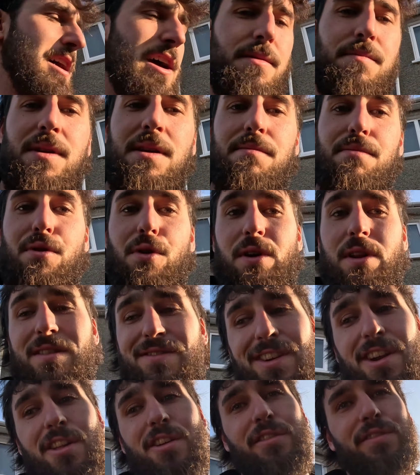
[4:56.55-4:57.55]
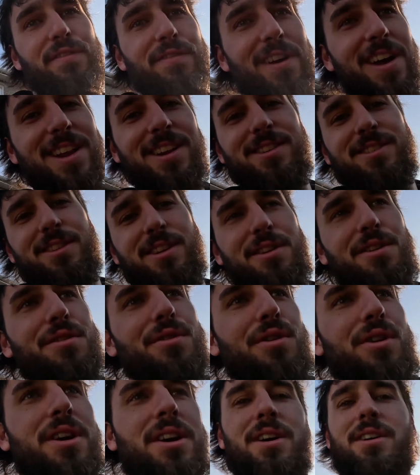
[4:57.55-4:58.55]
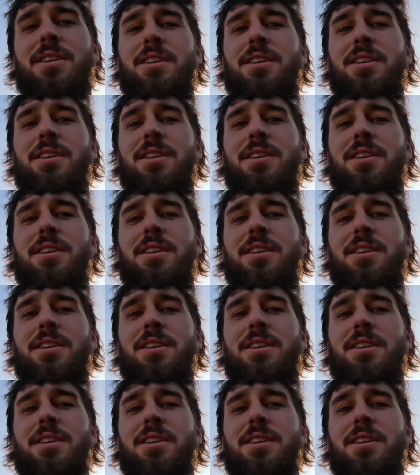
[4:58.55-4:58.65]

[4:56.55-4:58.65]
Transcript: And me and Brodie have another fence to do.